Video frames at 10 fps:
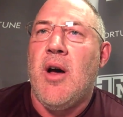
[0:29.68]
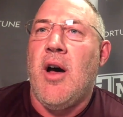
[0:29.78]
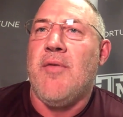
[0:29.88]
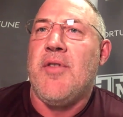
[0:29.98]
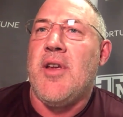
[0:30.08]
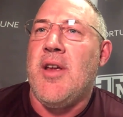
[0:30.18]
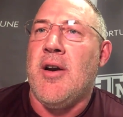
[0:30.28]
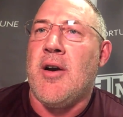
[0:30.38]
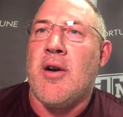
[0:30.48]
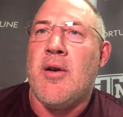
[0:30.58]
of the
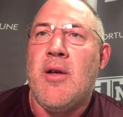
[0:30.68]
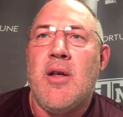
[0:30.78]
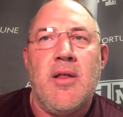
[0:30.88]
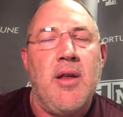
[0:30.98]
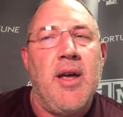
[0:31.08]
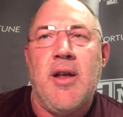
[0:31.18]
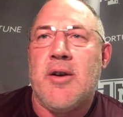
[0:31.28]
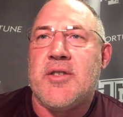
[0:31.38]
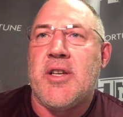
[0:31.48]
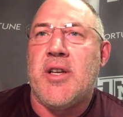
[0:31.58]
year. The
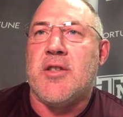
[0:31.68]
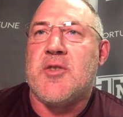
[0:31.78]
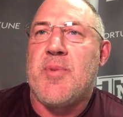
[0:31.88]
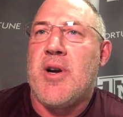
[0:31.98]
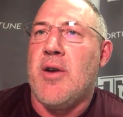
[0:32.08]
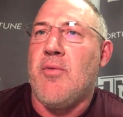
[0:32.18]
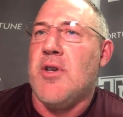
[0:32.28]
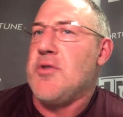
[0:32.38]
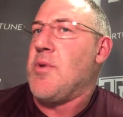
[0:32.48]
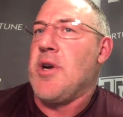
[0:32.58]
energy and spirit
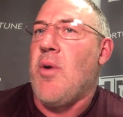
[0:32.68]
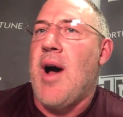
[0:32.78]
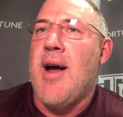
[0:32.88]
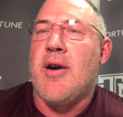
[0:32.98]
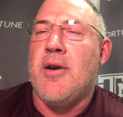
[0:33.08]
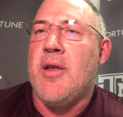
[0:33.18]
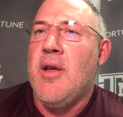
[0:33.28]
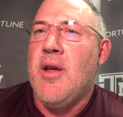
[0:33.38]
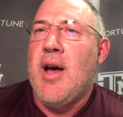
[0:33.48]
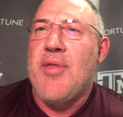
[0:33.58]
was required.
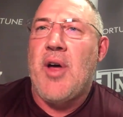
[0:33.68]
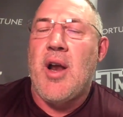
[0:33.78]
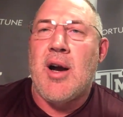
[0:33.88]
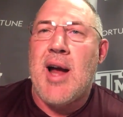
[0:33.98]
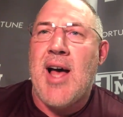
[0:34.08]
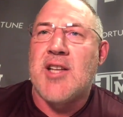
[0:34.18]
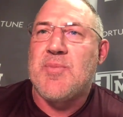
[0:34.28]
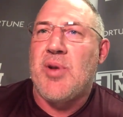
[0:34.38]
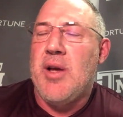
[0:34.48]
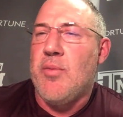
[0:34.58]
I thought our guys
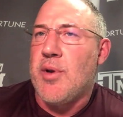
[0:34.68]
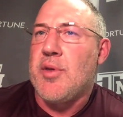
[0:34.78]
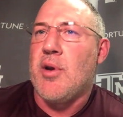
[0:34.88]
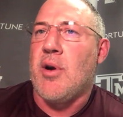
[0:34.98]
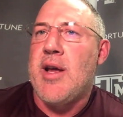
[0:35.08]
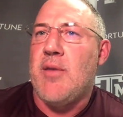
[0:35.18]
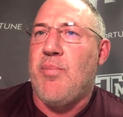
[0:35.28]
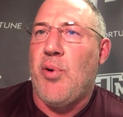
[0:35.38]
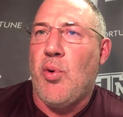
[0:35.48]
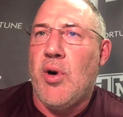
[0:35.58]
played with great
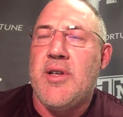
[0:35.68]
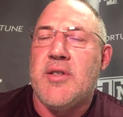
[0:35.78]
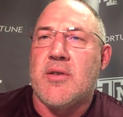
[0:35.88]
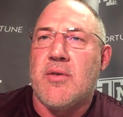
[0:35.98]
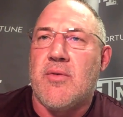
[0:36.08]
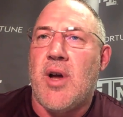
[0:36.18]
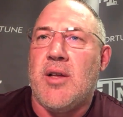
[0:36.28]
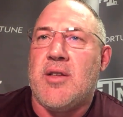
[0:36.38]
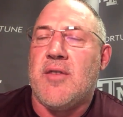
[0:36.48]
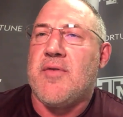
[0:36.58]
poise
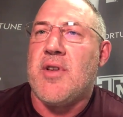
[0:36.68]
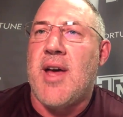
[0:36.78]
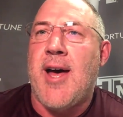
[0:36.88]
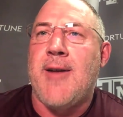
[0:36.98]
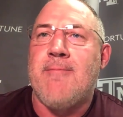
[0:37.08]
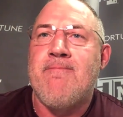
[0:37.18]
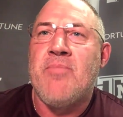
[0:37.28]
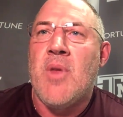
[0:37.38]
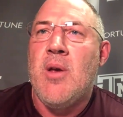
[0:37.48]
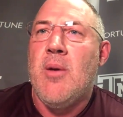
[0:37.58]
relative to that.
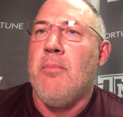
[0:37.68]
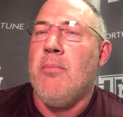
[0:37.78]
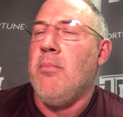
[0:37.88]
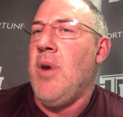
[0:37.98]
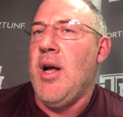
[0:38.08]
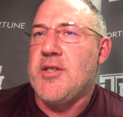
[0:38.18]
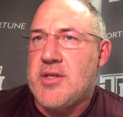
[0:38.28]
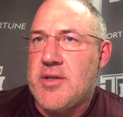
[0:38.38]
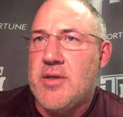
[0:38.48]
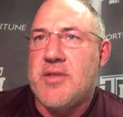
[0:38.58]

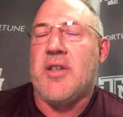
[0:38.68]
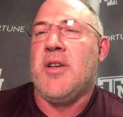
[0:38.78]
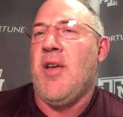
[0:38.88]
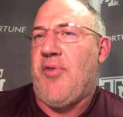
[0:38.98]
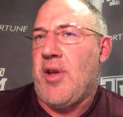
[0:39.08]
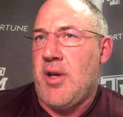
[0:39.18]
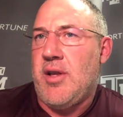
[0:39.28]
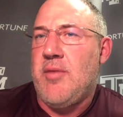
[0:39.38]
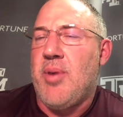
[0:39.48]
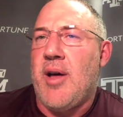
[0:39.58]
Much
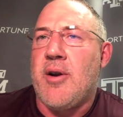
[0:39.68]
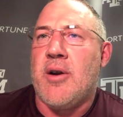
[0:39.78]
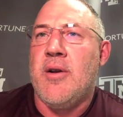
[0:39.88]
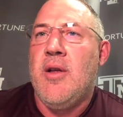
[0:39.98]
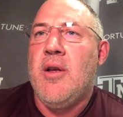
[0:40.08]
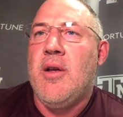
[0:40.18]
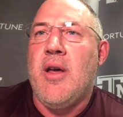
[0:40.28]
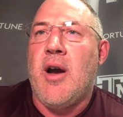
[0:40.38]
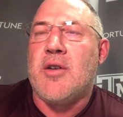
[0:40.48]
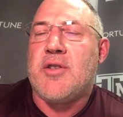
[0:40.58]
significantly better
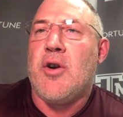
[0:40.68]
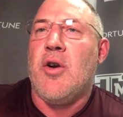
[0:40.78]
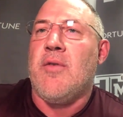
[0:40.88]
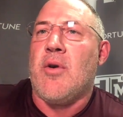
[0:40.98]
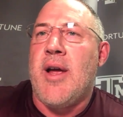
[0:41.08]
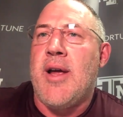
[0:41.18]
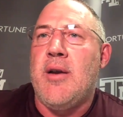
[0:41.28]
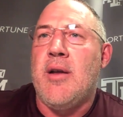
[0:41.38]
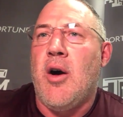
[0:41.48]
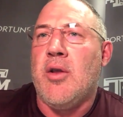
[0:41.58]
in our turnover rate.
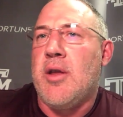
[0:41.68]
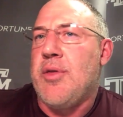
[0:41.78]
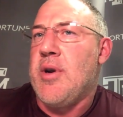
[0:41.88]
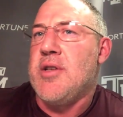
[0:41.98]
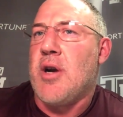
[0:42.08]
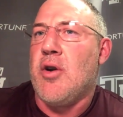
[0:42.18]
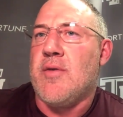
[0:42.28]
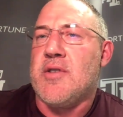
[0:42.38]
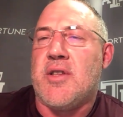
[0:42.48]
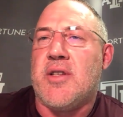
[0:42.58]
Only 3
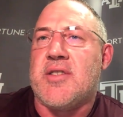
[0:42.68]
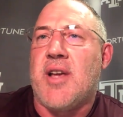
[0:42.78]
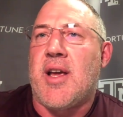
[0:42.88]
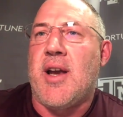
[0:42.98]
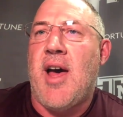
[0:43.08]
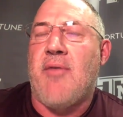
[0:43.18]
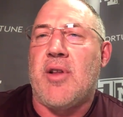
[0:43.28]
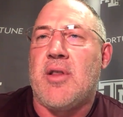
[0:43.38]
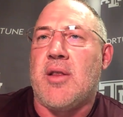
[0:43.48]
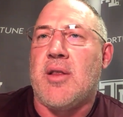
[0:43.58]
turnovers in the second half.
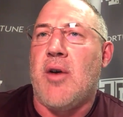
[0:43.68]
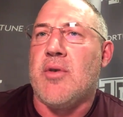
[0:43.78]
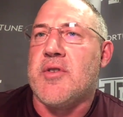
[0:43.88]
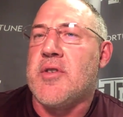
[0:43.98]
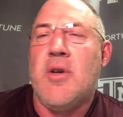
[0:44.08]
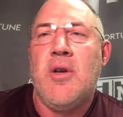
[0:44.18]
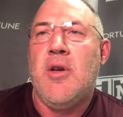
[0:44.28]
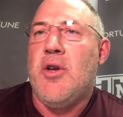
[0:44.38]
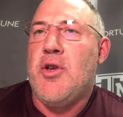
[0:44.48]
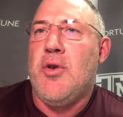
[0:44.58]
I thought that was
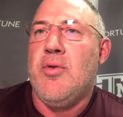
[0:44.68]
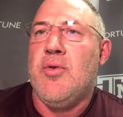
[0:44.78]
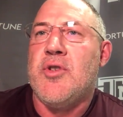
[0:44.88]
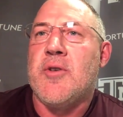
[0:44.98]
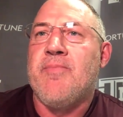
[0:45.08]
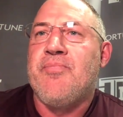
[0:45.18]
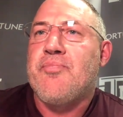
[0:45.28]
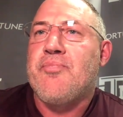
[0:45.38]
huge.